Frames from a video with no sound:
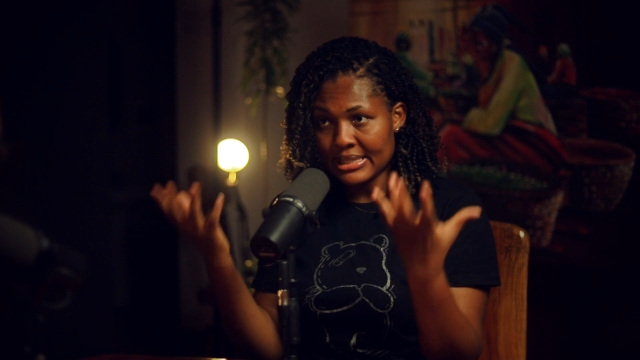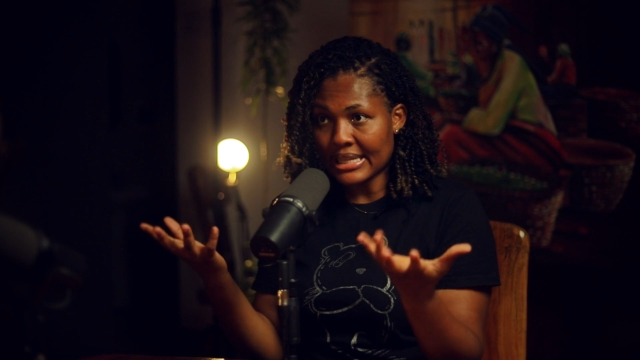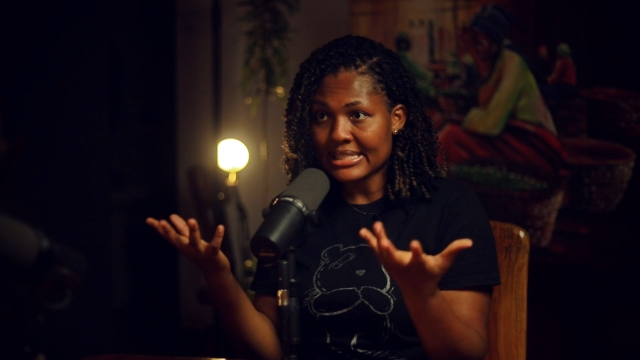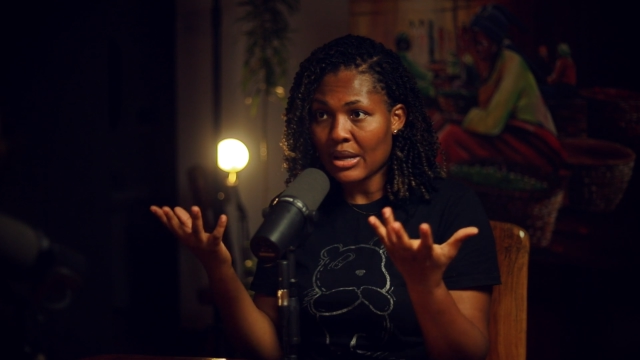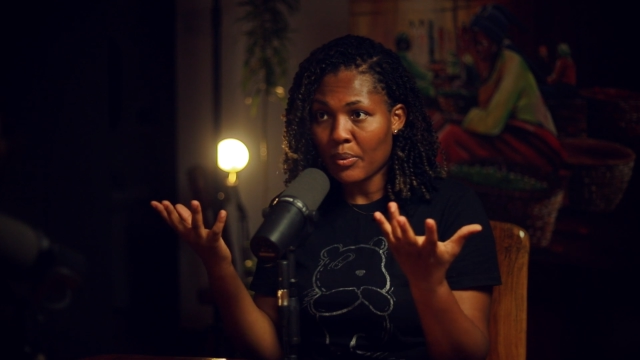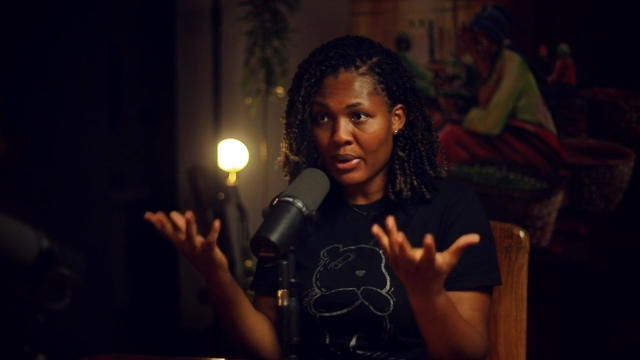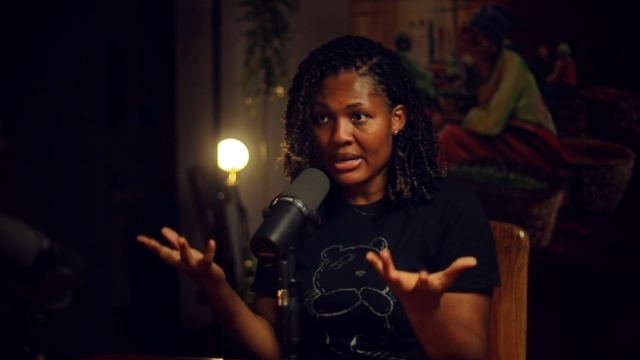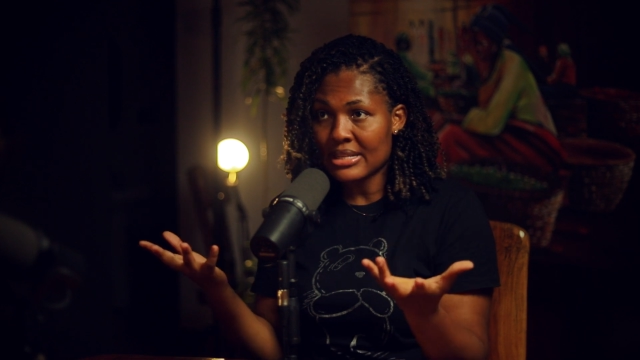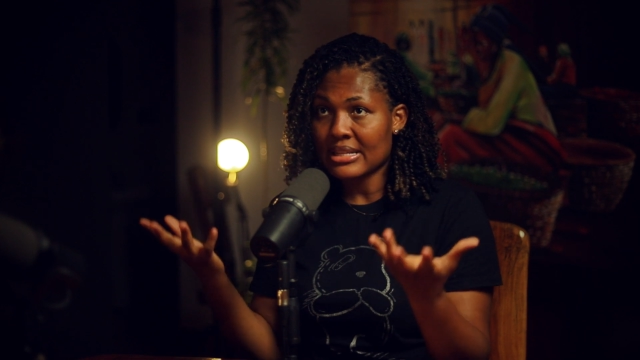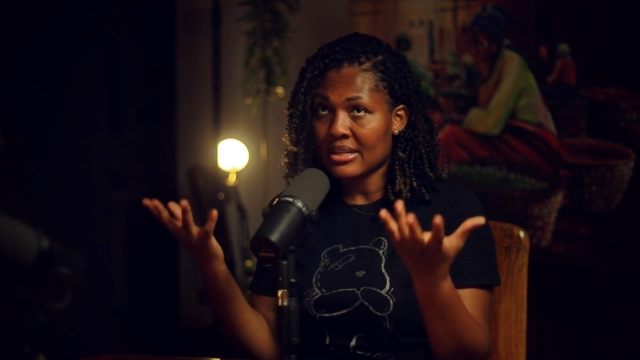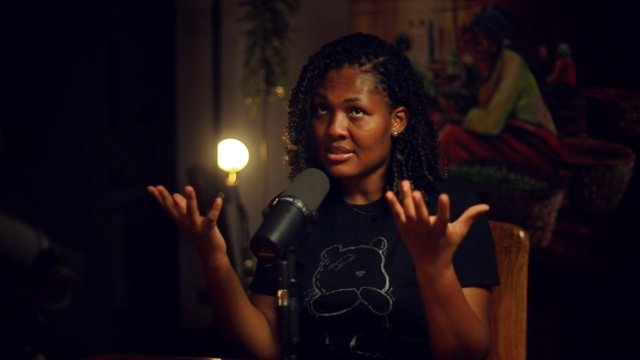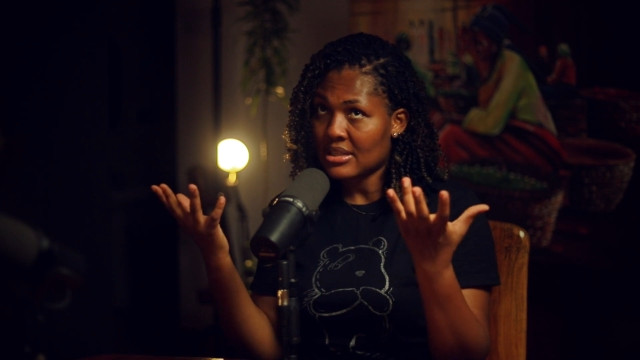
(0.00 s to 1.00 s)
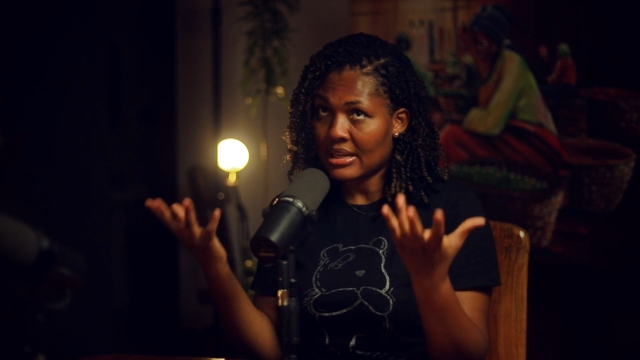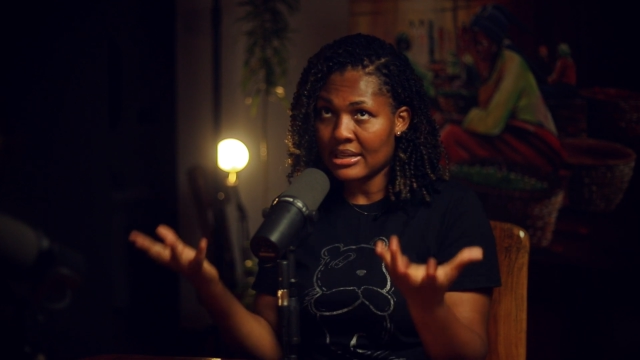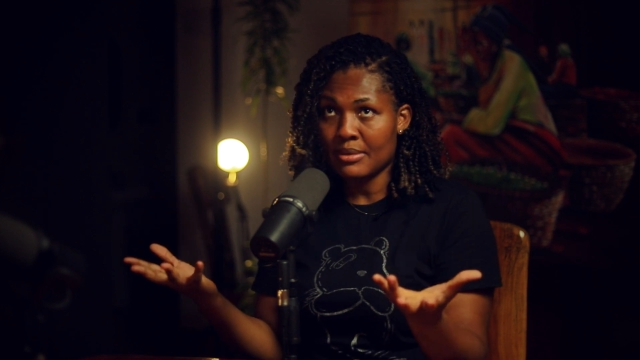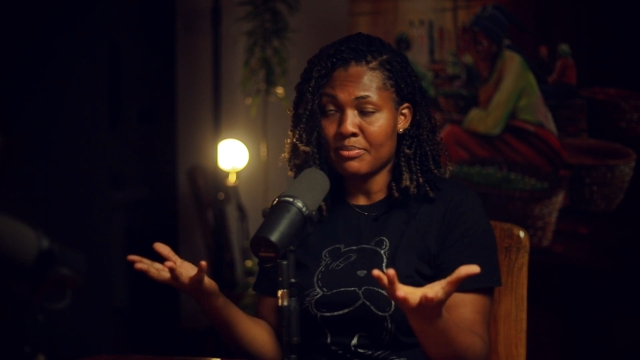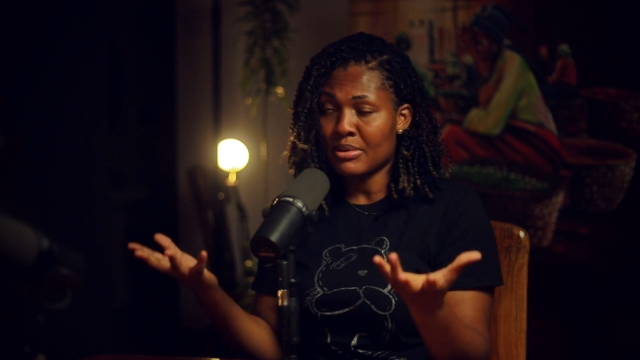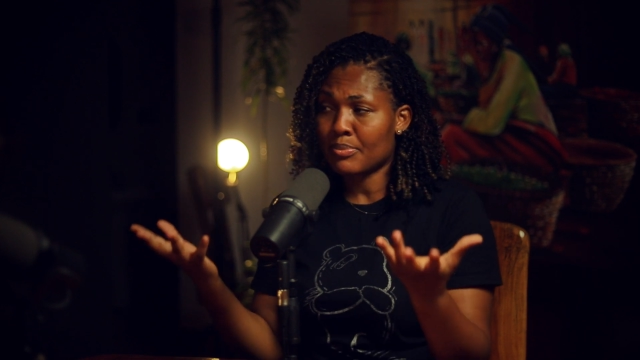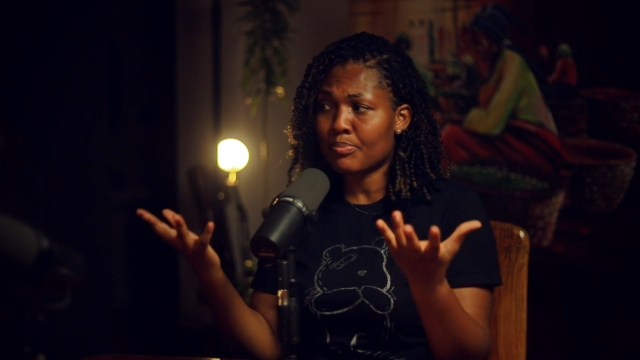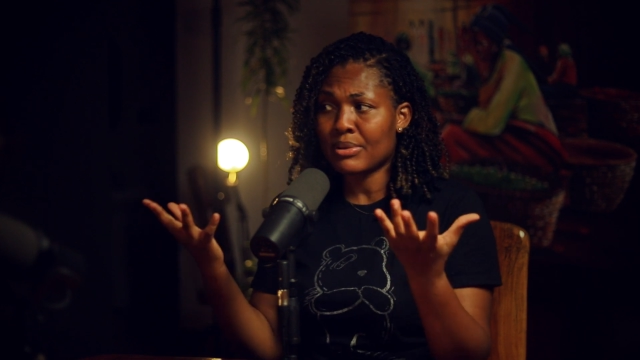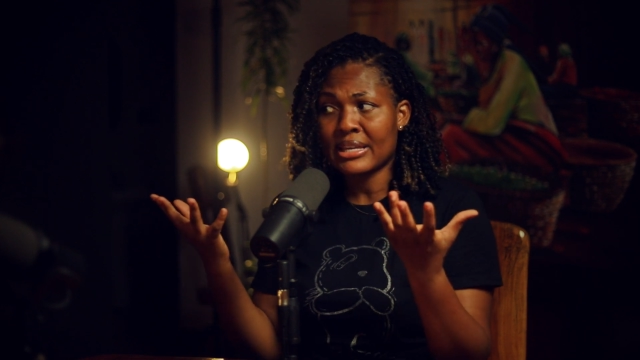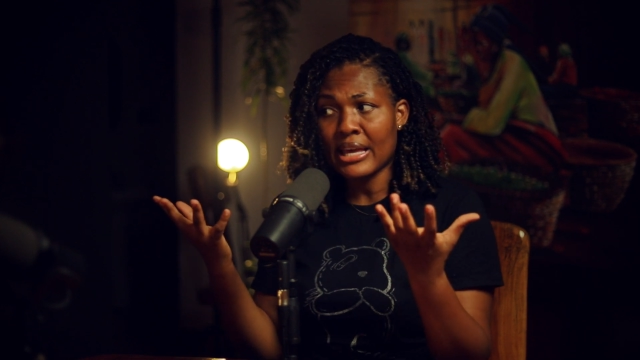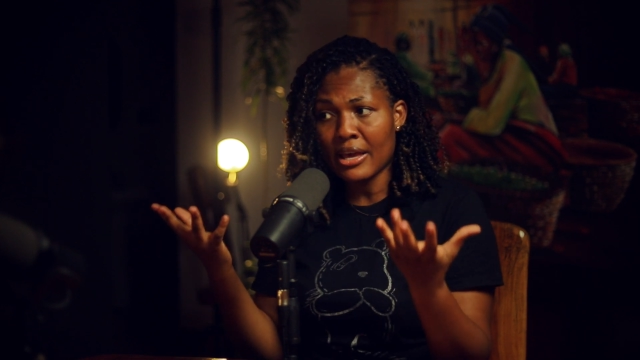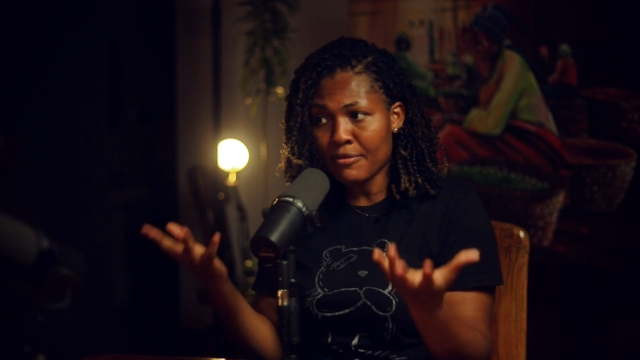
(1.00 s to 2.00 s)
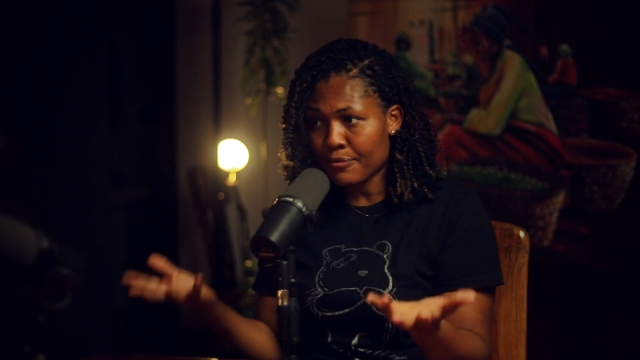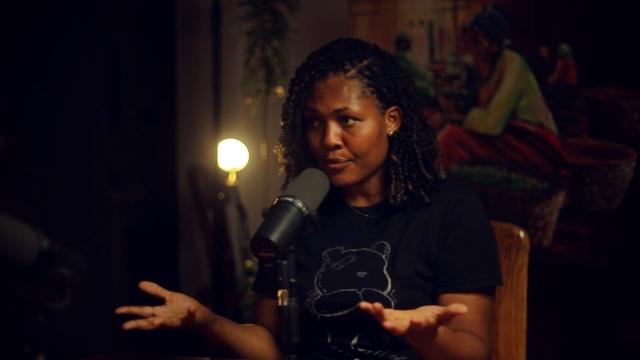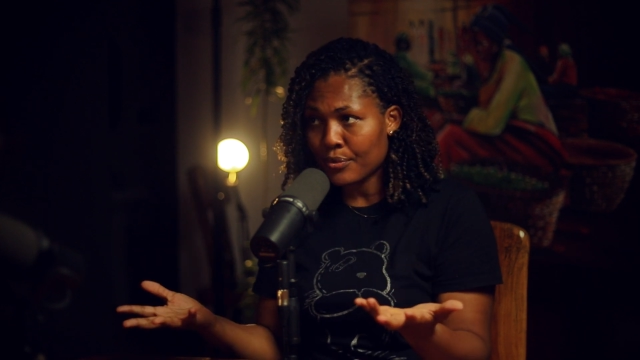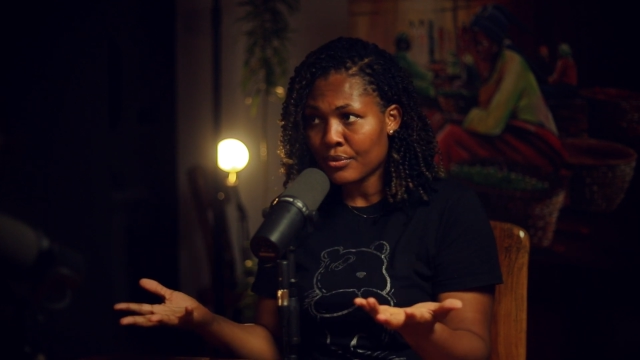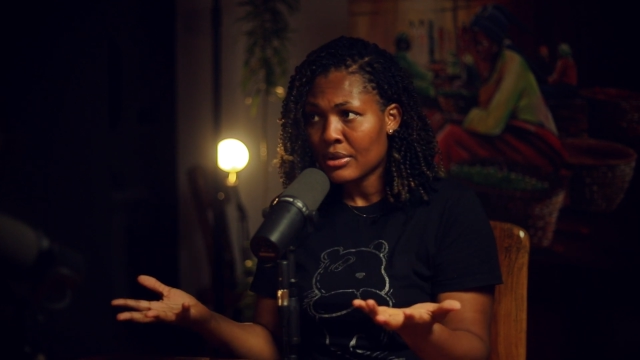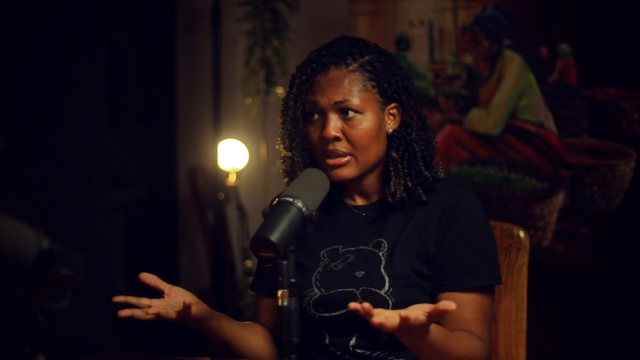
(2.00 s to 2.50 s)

that awareness that, Charlie, be careful,